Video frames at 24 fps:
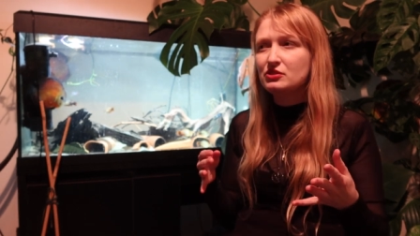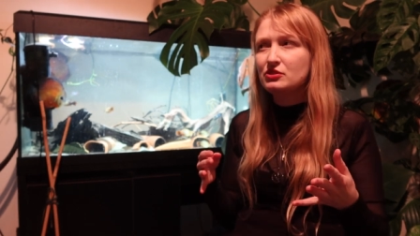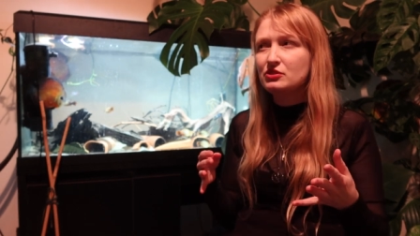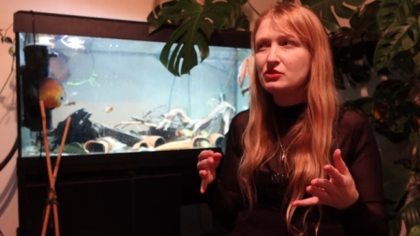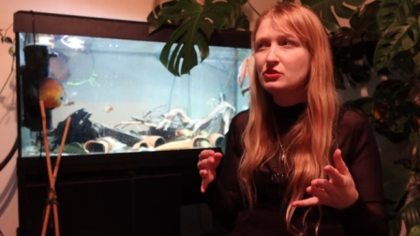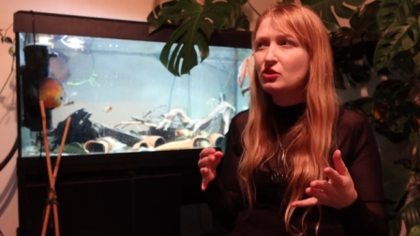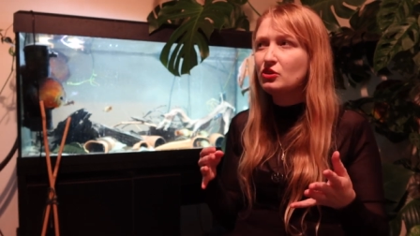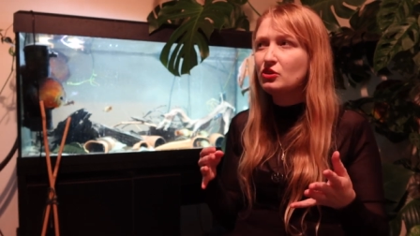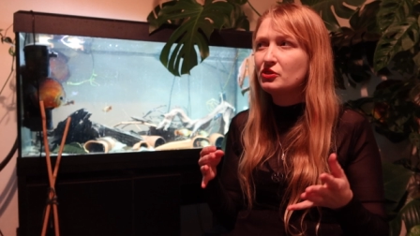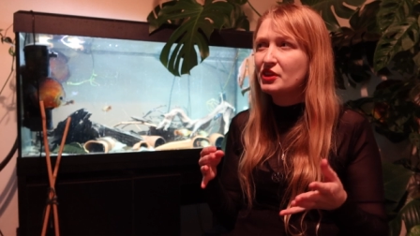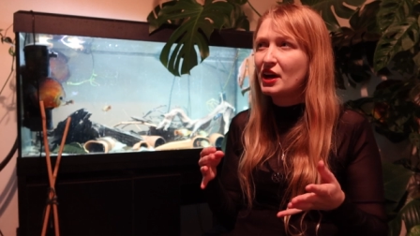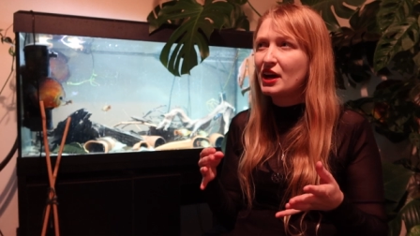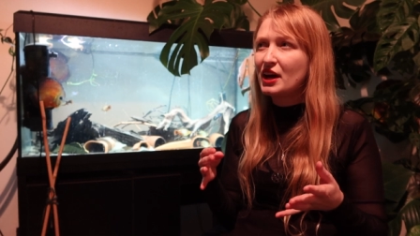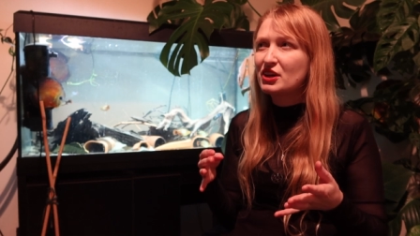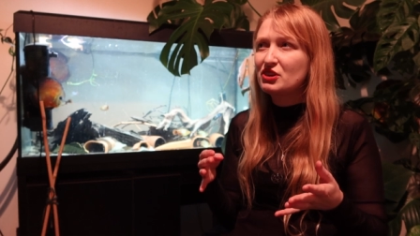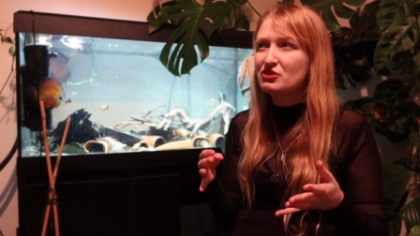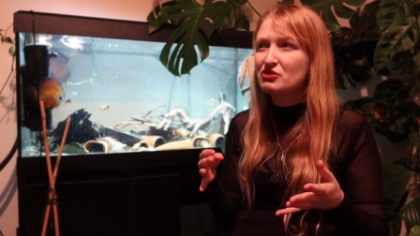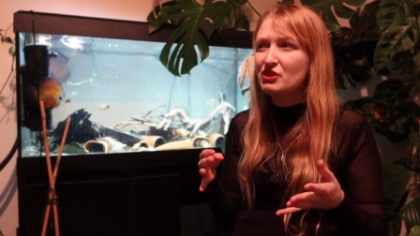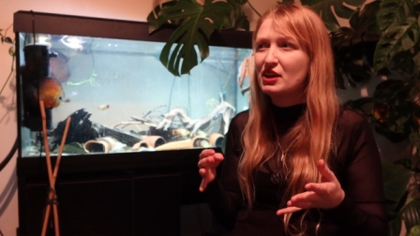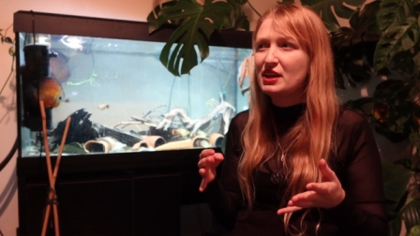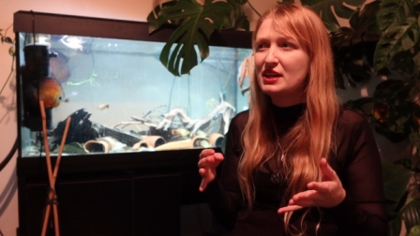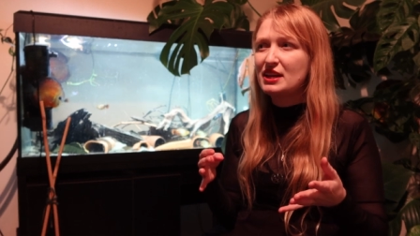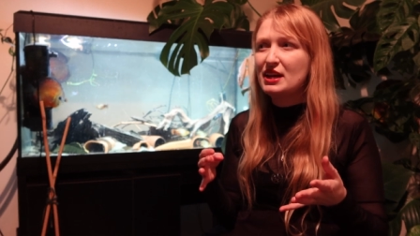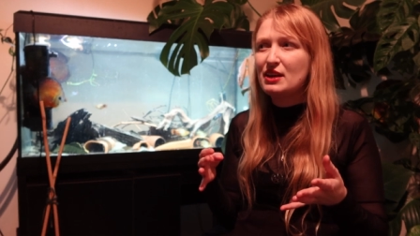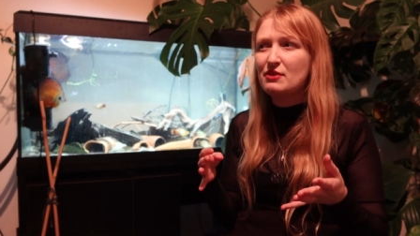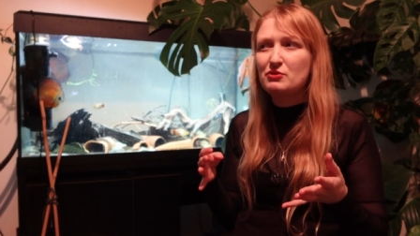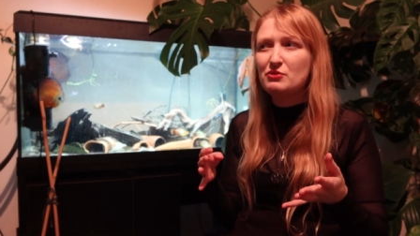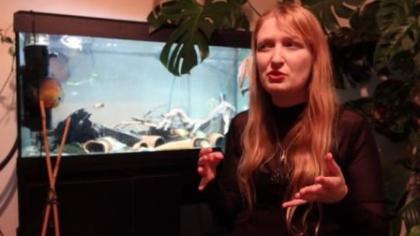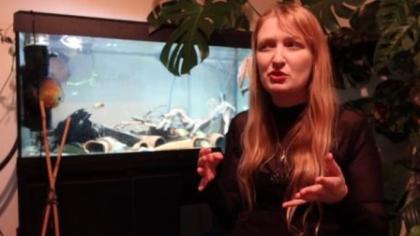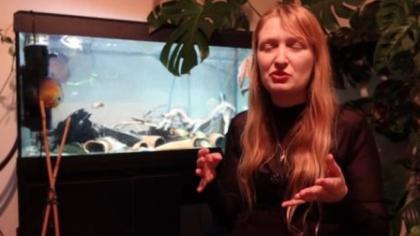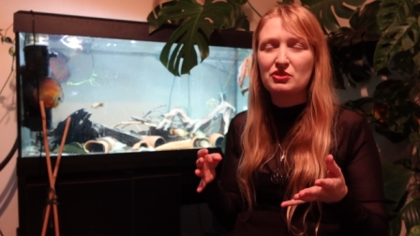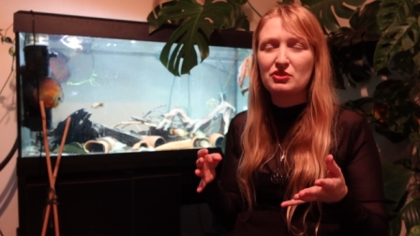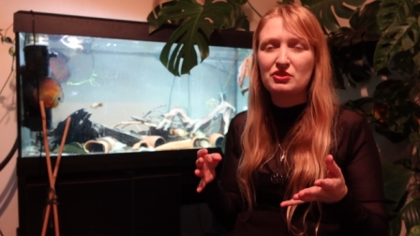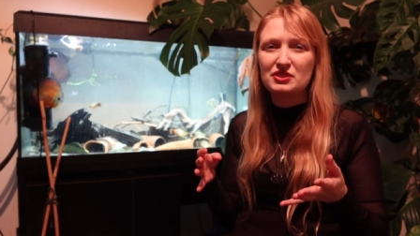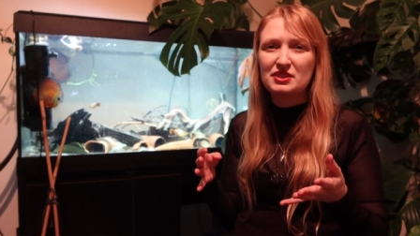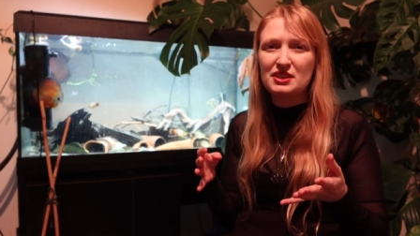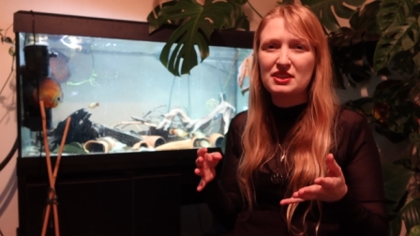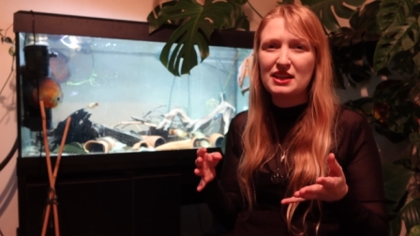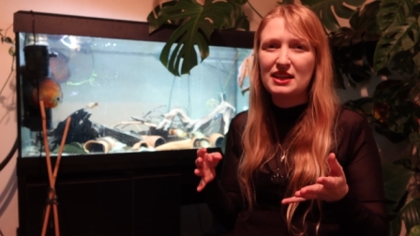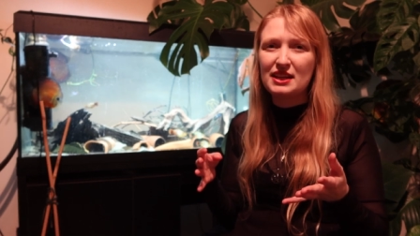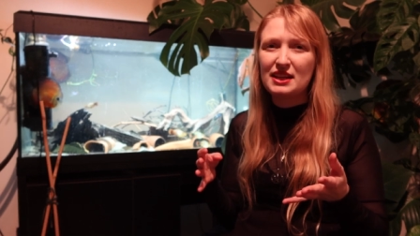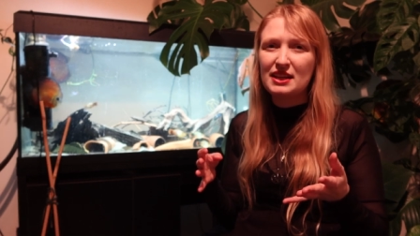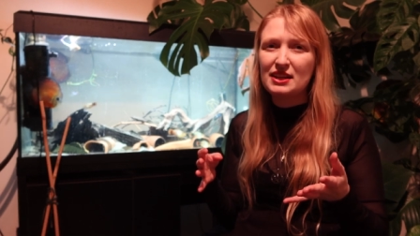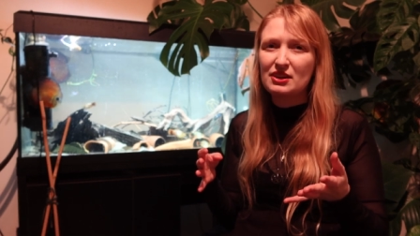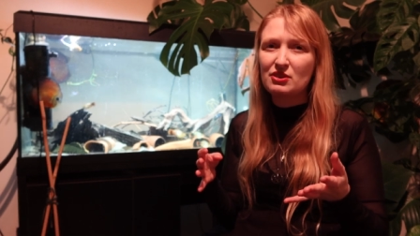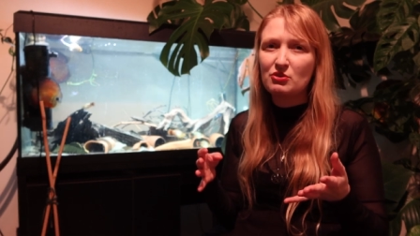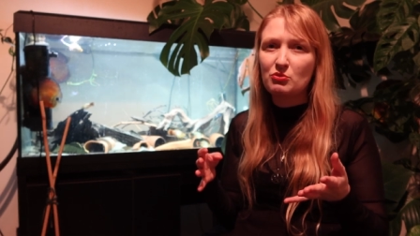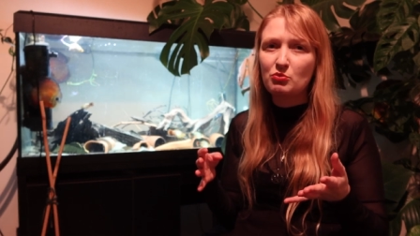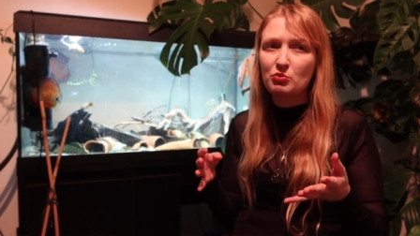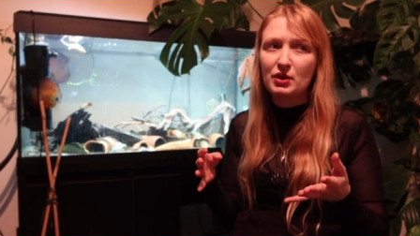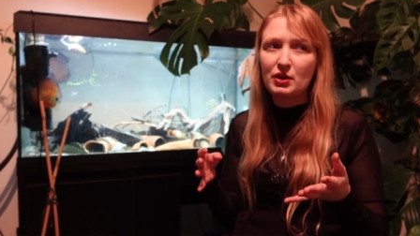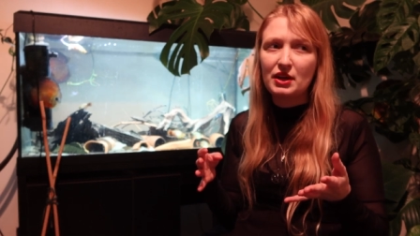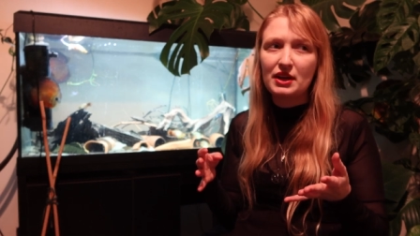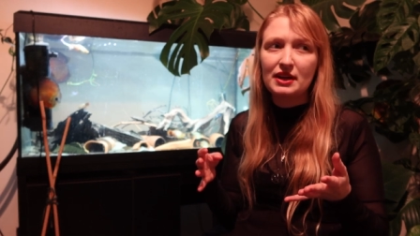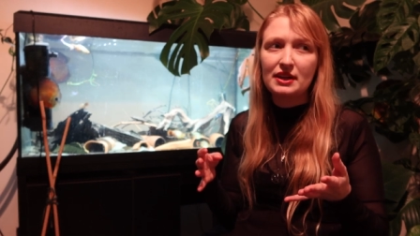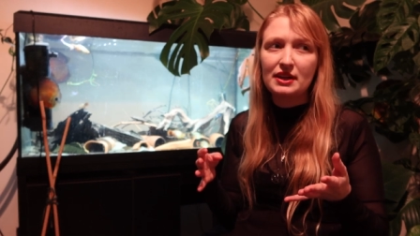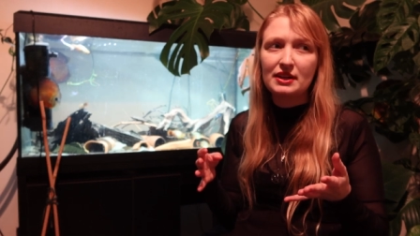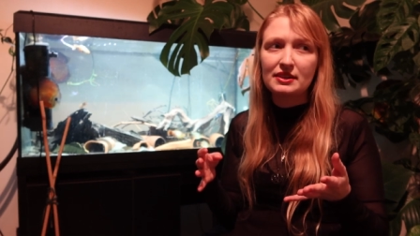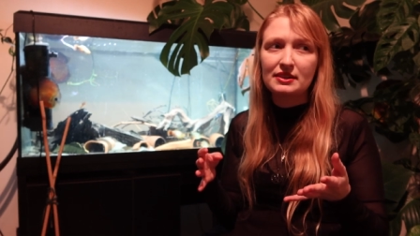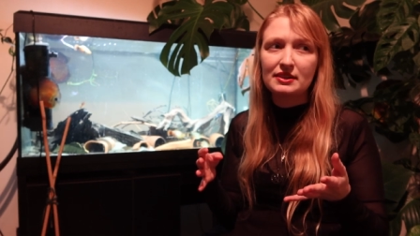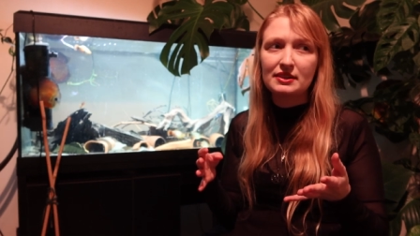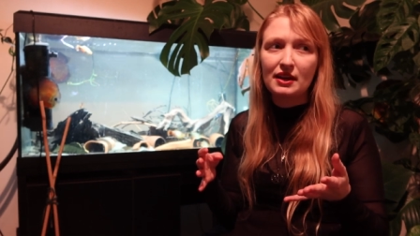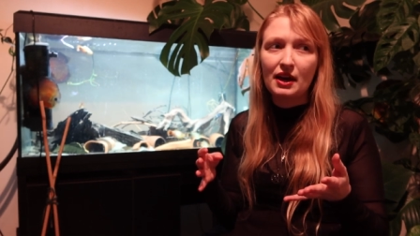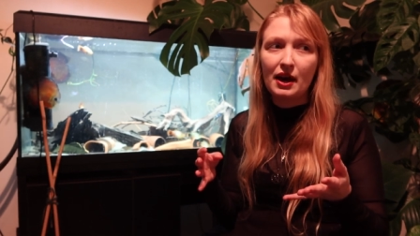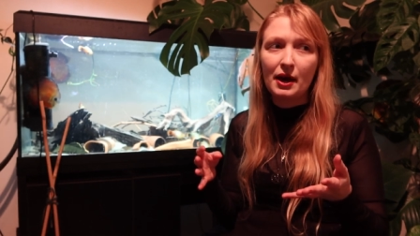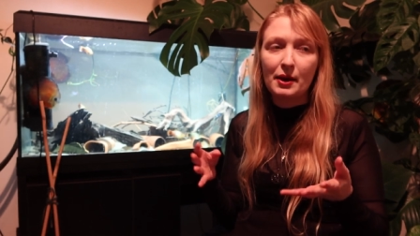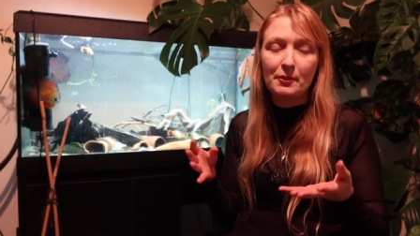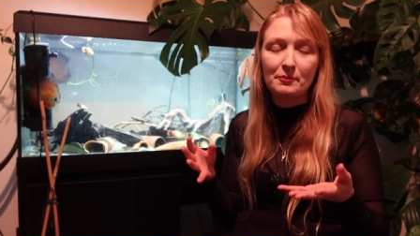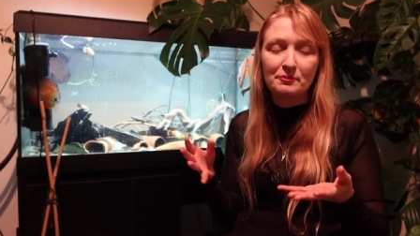not that great if you're dealing with